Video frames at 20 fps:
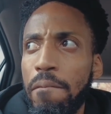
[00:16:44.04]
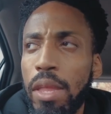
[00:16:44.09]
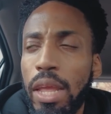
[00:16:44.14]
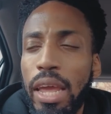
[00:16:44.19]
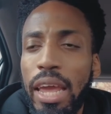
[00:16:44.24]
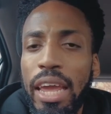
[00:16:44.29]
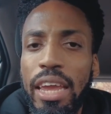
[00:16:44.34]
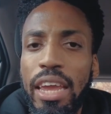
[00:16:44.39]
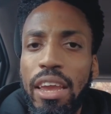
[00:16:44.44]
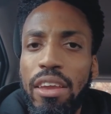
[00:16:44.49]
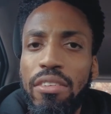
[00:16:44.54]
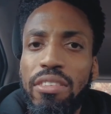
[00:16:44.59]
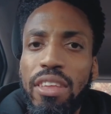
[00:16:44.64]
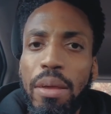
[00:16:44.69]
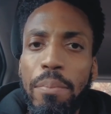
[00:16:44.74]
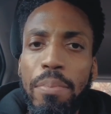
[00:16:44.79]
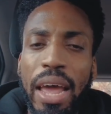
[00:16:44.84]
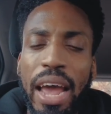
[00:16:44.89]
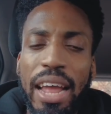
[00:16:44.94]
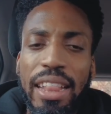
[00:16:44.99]
it gives
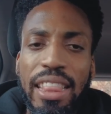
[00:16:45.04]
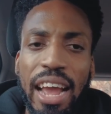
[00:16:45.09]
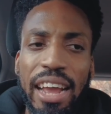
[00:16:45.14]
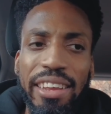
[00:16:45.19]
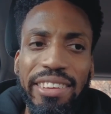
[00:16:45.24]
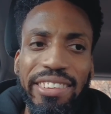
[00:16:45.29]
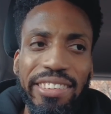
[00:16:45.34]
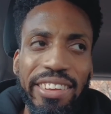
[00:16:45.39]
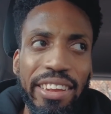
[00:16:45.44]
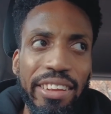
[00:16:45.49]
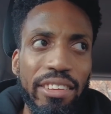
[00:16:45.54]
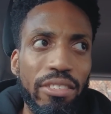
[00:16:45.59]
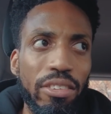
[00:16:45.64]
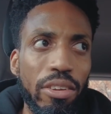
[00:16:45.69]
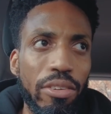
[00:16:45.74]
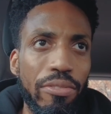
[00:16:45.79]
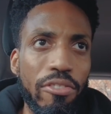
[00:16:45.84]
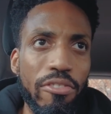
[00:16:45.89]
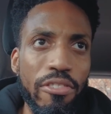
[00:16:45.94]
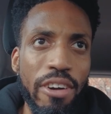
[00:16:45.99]
them that sense
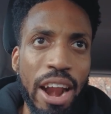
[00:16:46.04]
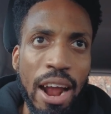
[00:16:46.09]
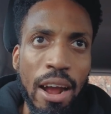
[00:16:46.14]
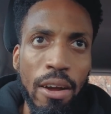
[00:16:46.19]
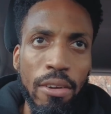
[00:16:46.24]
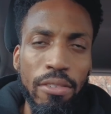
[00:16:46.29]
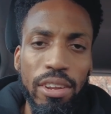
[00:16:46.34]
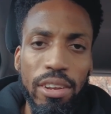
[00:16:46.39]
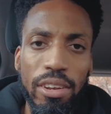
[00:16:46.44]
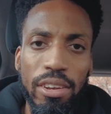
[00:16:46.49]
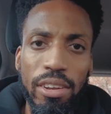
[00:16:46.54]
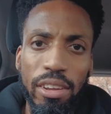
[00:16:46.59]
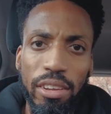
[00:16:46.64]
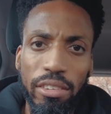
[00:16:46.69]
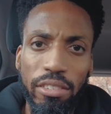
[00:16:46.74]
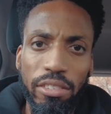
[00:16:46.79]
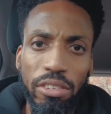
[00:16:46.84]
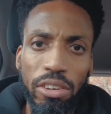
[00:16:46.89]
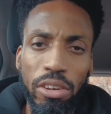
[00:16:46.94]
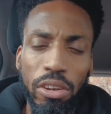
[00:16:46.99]
of
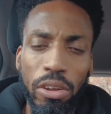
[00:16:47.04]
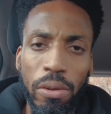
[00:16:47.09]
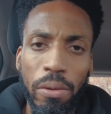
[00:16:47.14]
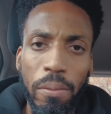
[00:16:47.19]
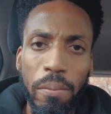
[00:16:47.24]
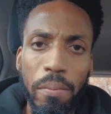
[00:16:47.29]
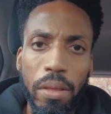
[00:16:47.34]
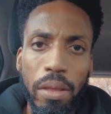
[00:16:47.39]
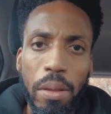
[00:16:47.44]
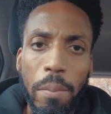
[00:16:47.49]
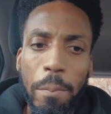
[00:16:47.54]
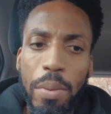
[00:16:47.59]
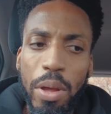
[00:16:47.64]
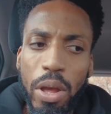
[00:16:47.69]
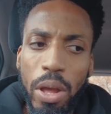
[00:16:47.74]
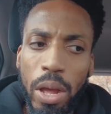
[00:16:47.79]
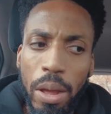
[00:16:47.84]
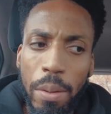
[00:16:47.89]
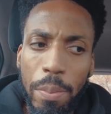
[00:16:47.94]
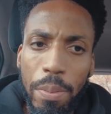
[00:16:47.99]
groundedness,
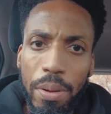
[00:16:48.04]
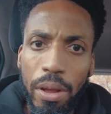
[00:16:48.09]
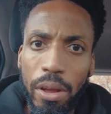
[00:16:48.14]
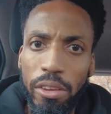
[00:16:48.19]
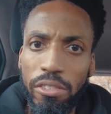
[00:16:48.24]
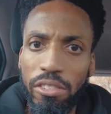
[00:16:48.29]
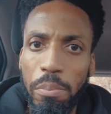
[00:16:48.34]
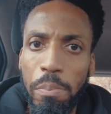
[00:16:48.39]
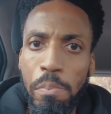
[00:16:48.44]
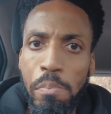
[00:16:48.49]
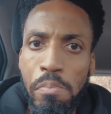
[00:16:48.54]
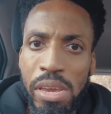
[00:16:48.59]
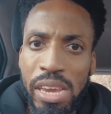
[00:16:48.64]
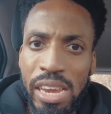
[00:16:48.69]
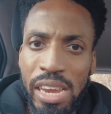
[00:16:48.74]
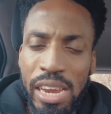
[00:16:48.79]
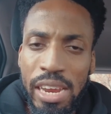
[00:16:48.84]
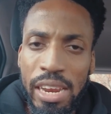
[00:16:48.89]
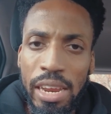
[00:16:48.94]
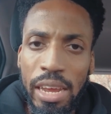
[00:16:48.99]
purpose,
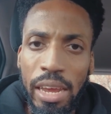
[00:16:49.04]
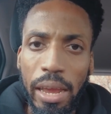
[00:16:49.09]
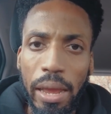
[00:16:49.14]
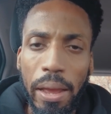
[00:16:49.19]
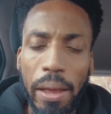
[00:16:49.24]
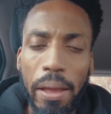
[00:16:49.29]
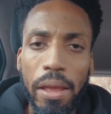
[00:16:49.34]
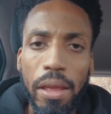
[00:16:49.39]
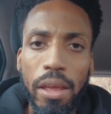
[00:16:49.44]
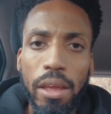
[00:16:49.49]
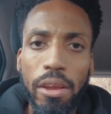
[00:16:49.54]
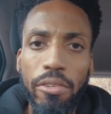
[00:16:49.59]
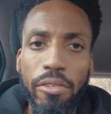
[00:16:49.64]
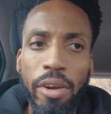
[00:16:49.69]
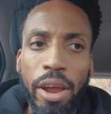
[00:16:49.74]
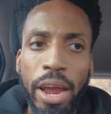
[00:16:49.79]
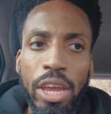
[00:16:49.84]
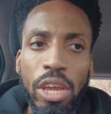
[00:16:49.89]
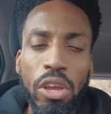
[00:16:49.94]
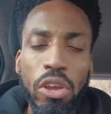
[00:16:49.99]
meaning,
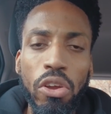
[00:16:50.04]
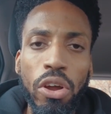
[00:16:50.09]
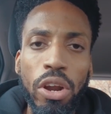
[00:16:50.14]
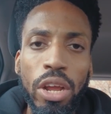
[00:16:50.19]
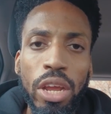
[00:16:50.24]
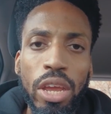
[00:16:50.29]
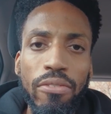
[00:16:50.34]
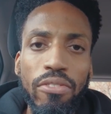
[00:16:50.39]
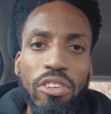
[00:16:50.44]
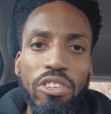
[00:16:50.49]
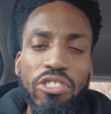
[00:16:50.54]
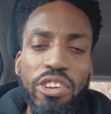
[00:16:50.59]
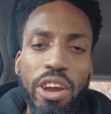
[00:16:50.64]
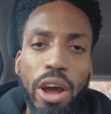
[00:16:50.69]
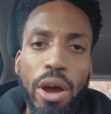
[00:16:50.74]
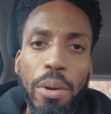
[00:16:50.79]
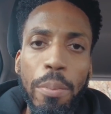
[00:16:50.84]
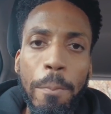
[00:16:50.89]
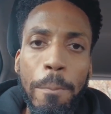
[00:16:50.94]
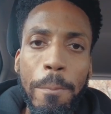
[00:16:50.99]
right? You gotta give the
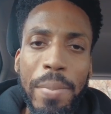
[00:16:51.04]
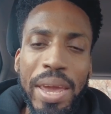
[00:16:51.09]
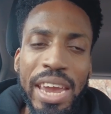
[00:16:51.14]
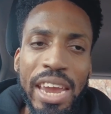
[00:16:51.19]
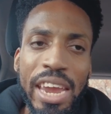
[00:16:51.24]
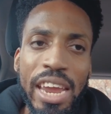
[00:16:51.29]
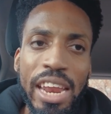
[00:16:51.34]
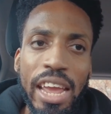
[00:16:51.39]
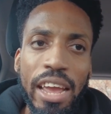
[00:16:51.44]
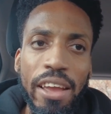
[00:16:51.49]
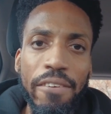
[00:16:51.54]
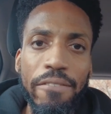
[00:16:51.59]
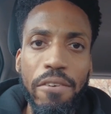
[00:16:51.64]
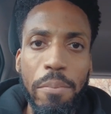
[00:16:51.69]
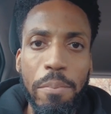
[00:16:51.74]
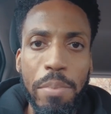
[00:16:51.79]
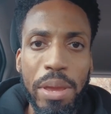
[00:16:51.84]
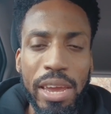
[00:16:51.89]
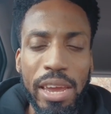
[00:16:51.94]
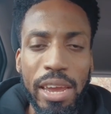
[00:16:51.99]
child meaning for
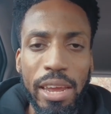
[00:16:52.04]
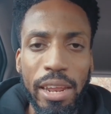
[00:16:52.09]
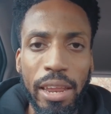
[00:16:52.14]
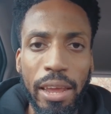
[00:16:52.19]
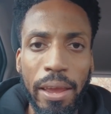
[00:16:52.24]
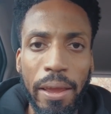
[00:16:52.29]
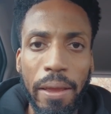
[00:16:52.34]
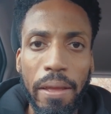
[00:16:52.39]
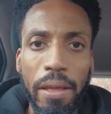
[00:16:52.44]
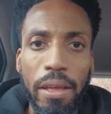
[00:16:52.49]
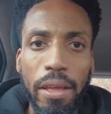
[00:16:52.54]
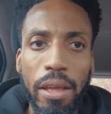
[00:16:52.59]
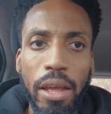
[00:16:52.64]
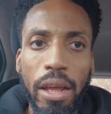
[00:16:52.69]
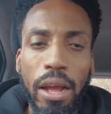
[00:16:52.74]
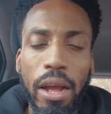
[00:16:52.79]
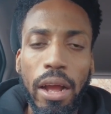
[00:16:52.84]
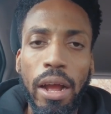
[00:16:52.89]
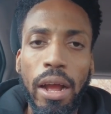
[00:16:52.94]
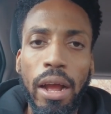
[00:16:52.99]
being there.
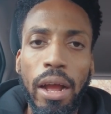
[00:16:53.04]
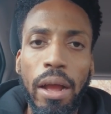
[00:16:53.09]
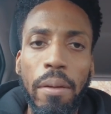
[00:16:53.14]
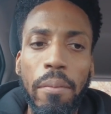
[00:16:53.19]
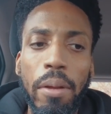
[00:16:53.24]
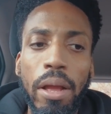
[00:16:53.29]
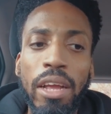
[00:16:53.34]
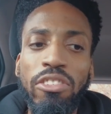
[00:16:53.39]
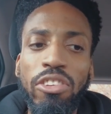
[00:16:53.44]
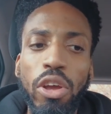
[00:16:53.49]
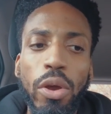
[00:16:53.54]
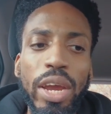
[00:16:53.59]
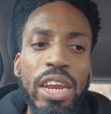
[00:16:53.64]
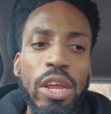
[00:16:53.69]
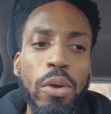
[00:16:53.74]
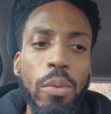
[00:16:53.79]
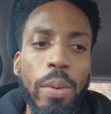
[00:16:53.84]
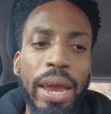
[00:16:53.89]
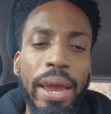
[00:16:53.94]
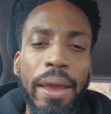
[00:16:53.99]
And so
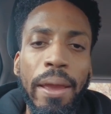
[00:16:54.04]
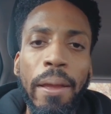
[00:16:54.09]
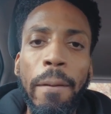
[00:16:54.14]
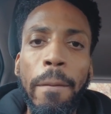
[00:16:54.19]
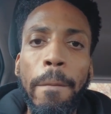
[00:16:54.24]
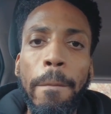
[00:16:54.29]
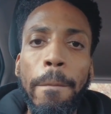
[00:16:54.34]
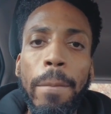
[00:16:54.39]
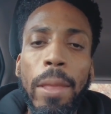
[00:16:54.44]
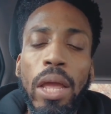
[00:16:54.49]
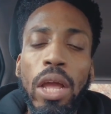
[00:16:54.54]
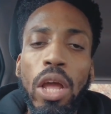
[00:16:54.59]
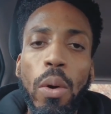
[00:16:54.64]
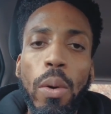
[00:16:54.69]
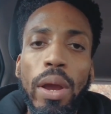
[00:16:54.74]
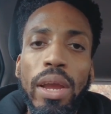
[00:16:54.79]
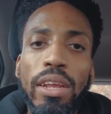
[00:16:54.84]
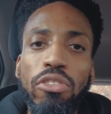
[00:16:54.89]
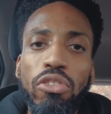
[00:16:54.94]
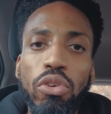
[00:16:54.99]
anyway,
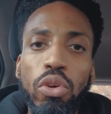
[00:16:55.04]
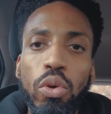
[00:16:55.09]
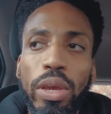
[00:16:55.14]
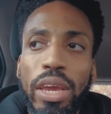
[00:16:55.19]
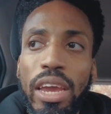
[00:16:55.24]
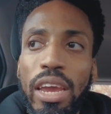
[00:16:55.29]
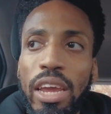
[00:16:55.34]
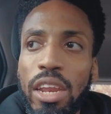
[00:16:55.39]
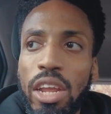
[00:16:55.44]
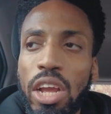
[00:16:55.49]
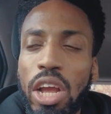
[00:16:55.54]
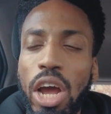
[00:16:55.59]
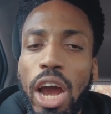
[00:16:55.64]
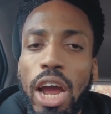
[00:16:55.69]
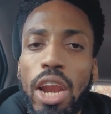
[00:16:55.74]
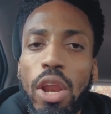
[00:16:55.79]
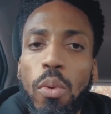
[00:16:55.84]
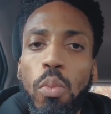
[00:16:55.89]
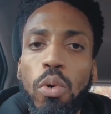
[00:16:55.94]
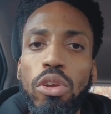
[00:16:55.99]
going to
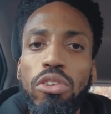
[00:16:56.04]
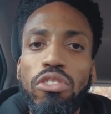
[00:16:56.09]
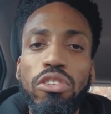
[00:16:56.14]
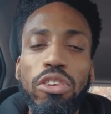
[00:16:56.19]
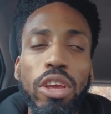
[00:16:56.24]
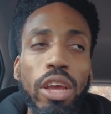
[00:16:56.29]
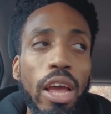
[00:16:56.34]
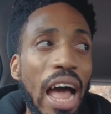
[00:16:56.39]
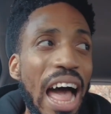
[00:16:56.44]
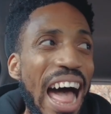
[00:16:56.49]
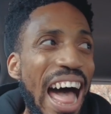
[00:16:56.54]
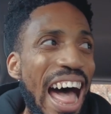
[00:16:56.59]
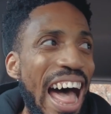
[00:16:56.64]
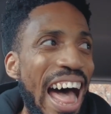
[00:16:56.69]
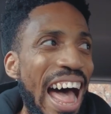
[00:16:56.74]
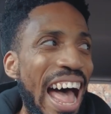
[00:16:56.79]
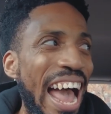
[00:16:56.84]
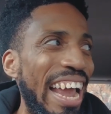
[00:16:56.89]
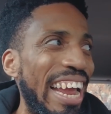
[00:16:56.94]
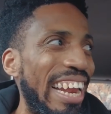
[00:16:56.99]
kindergarten was
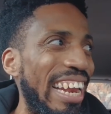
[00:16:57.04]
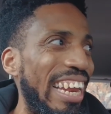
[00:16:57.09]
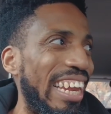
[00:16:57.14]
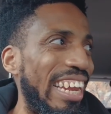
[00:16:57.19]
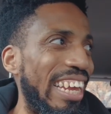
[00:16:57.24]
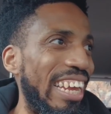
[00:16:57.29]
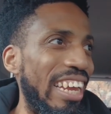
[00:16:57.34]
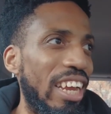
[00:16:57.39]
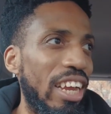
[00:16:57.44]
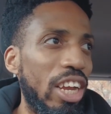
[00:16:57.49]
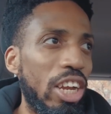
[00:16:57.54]
highly